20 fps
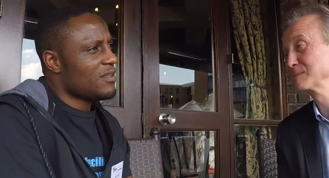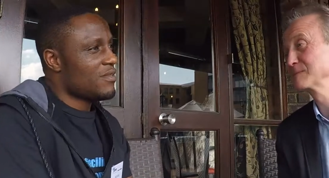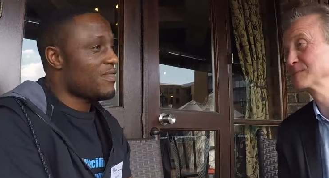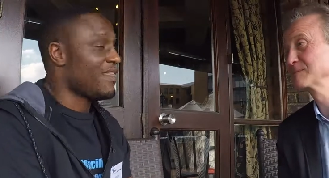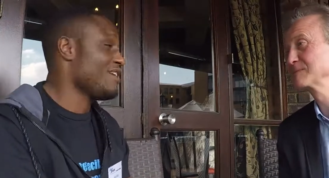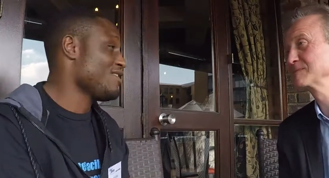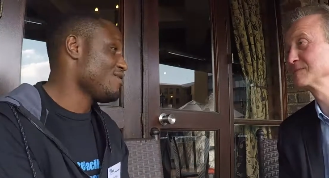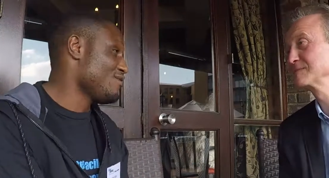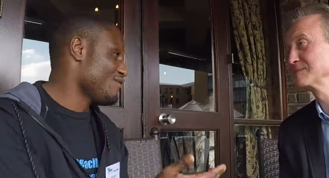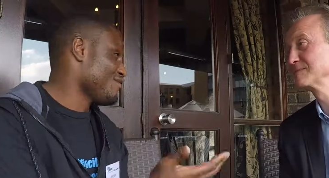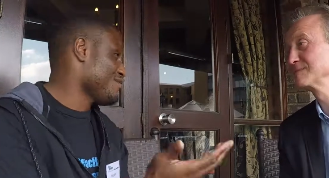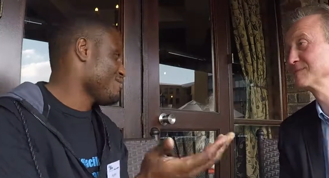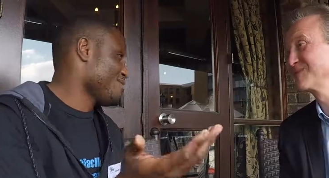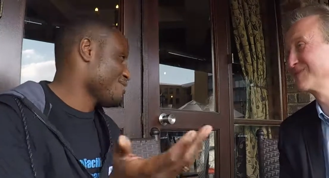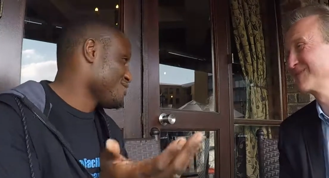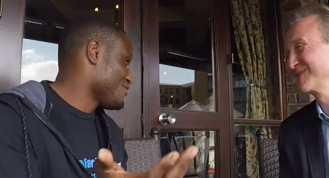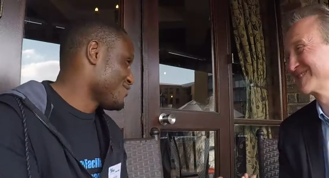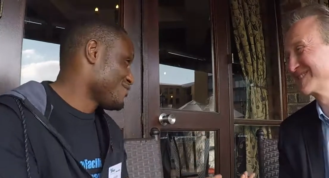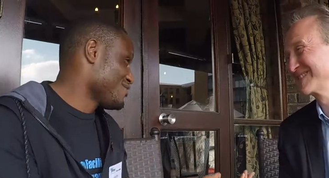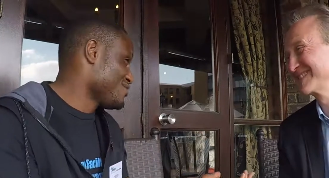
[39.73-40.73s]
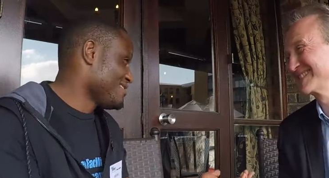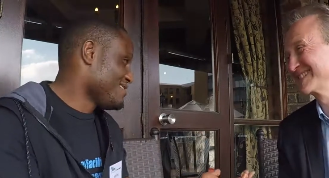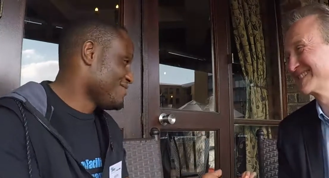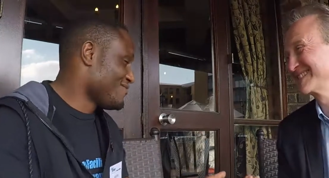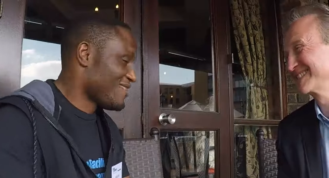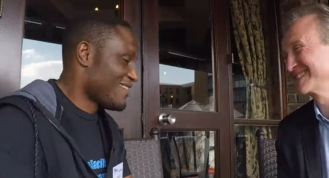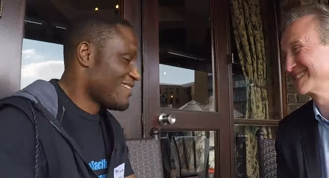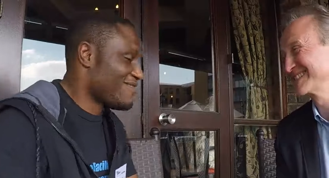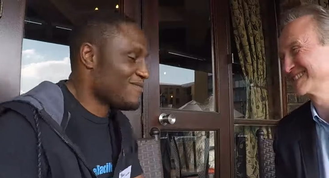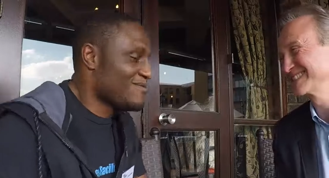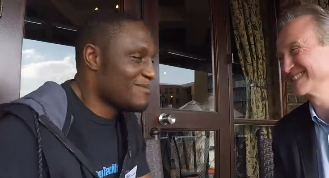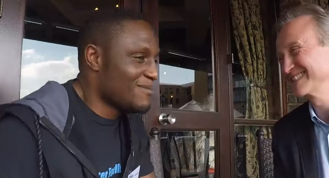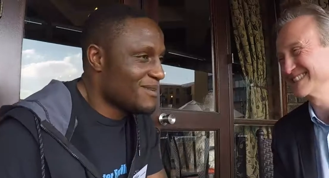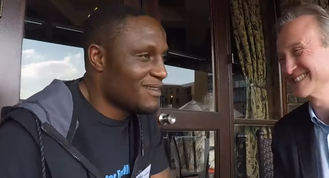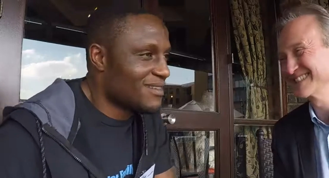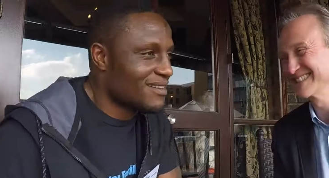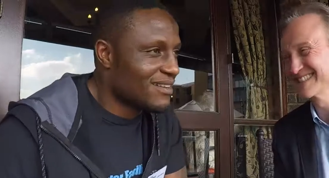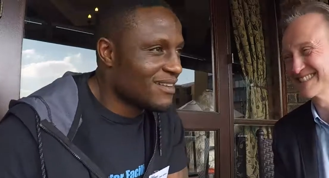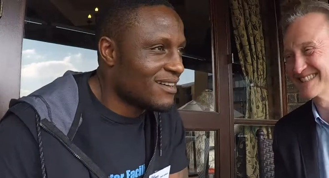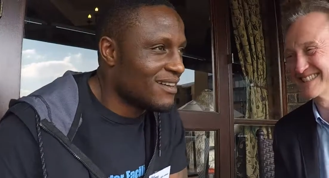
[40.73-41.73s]
Speaker 1: Thank you very much, firstly, for having
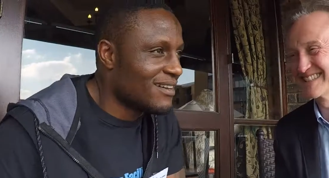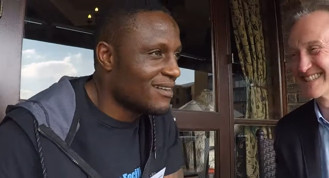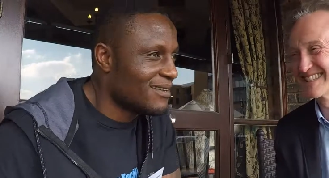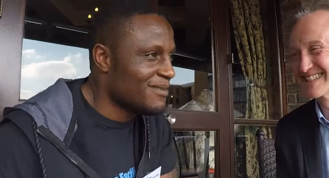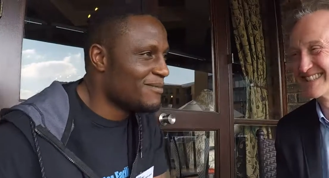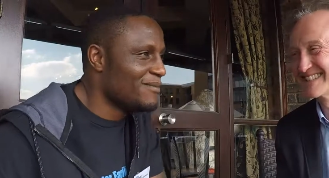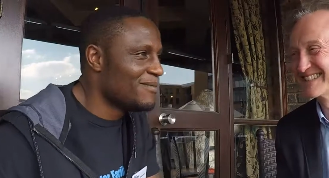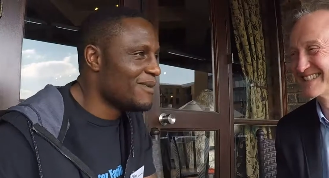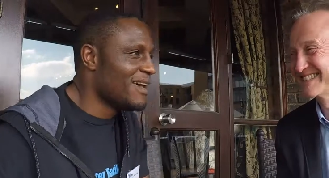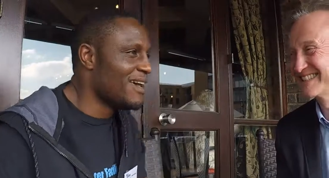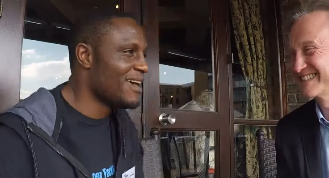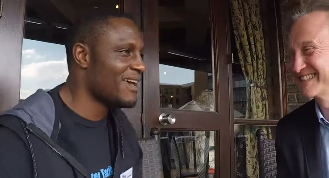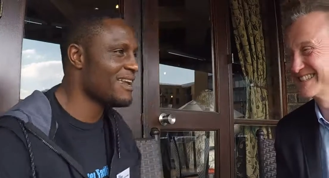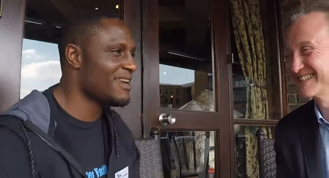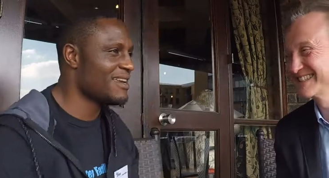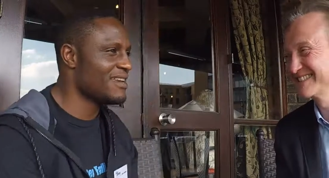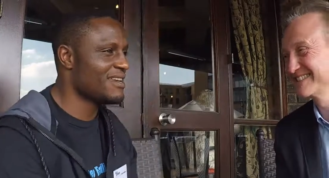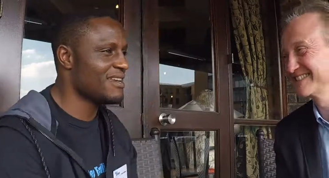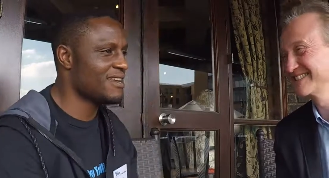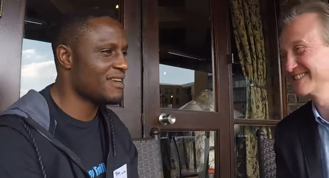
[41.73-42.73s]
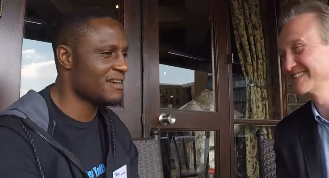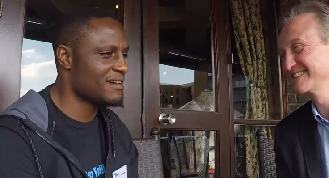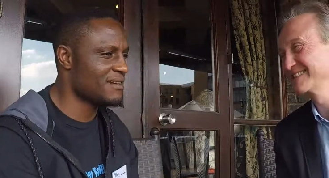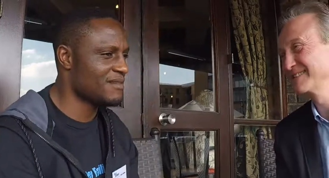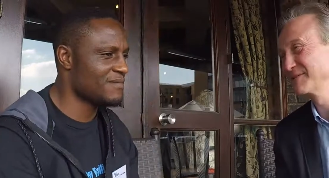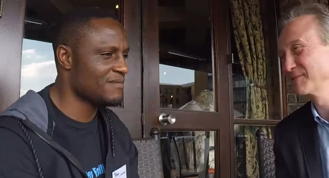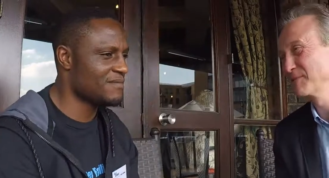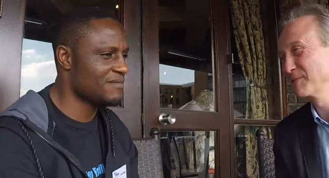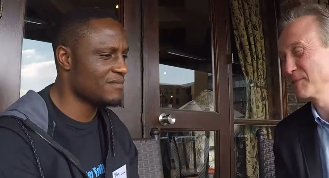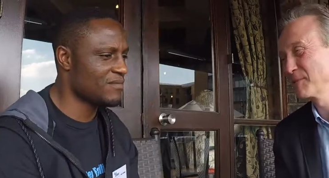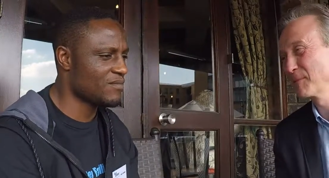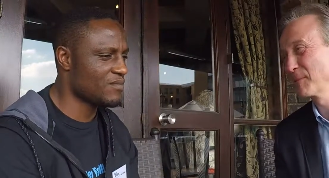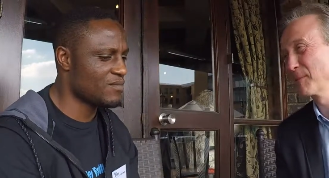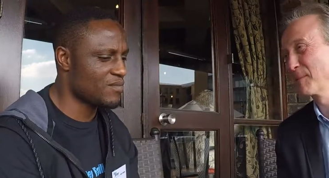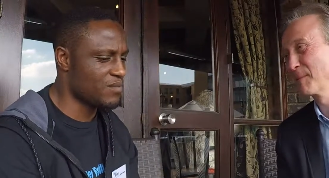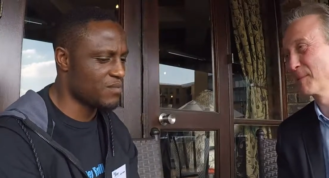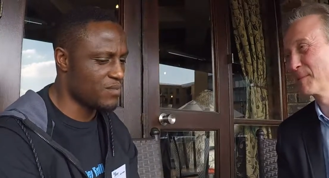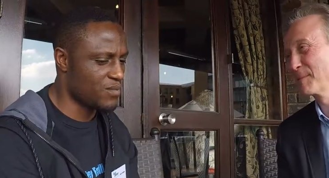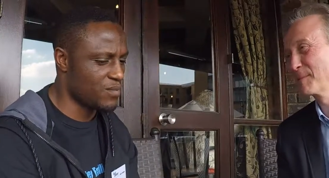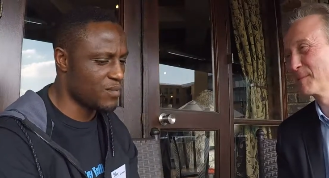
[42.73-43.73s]
me. Um, and um,
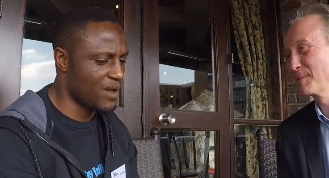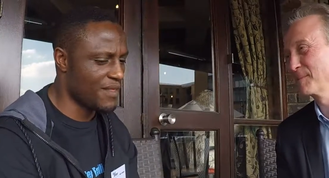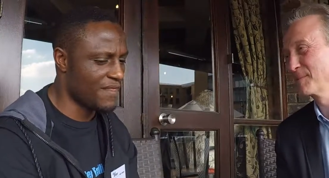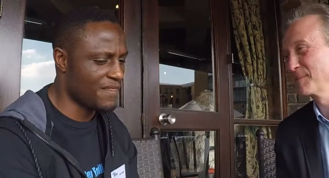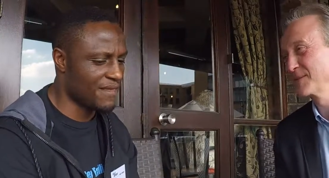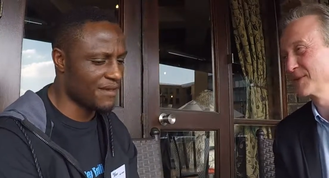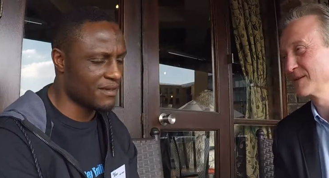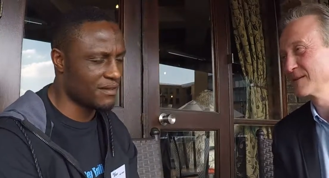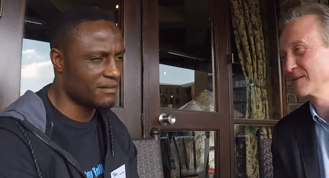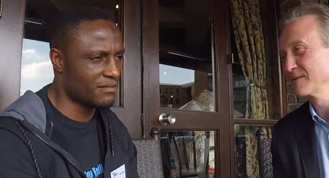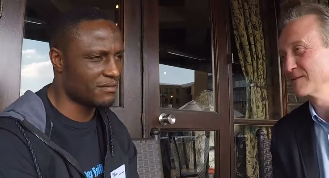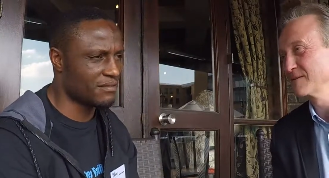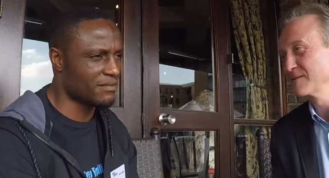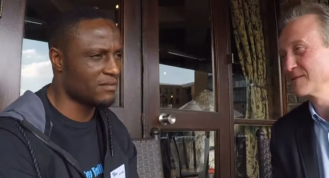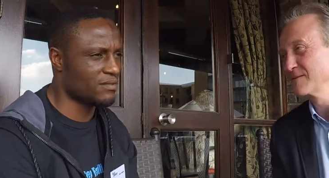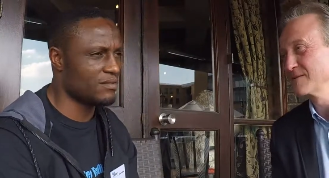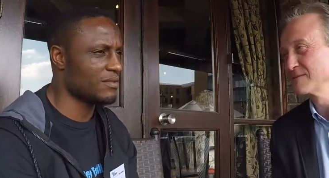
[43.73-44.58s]
one thing,